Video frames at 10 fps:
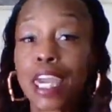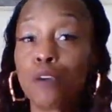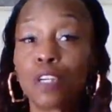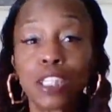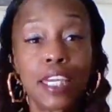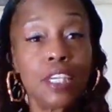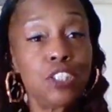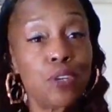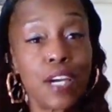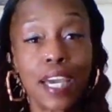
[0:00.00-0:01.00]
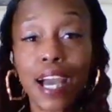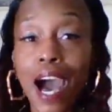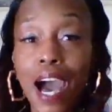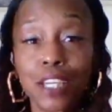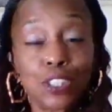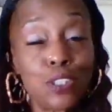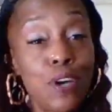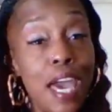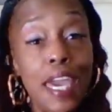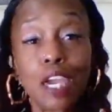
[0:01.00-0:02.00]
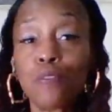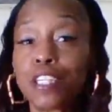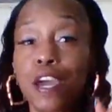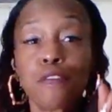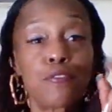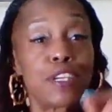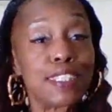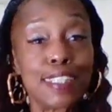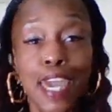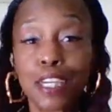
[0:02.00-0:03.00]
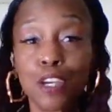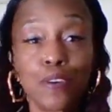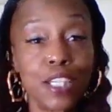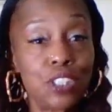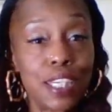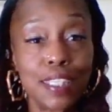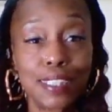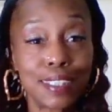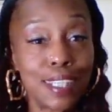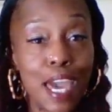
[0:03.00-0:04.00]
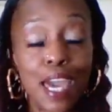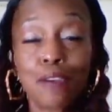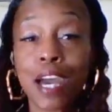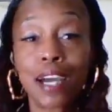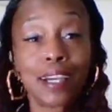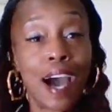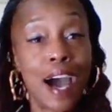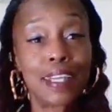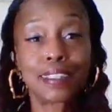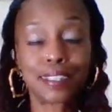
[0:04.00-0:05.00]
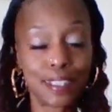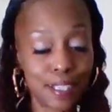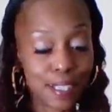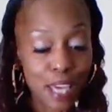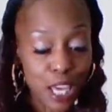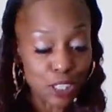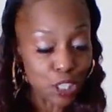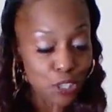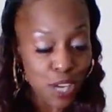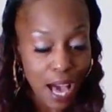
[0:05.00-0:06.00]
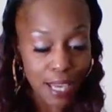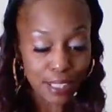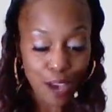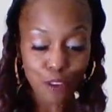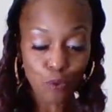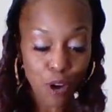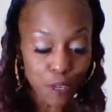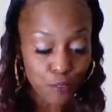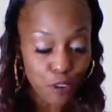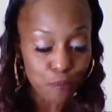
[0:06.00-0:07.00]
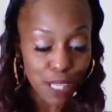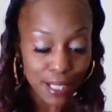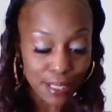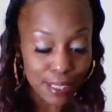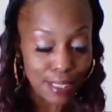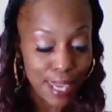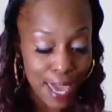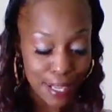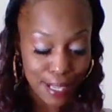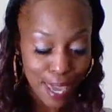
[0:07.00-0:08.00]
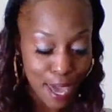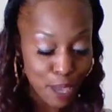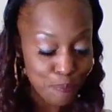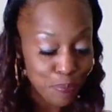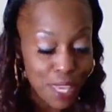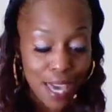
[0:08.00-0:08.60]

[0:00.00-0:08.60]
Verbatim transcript: He will lead you and guide you. He will never forsake you in Jesus' name. God is good. So you guys have a wonderful, blessed day today.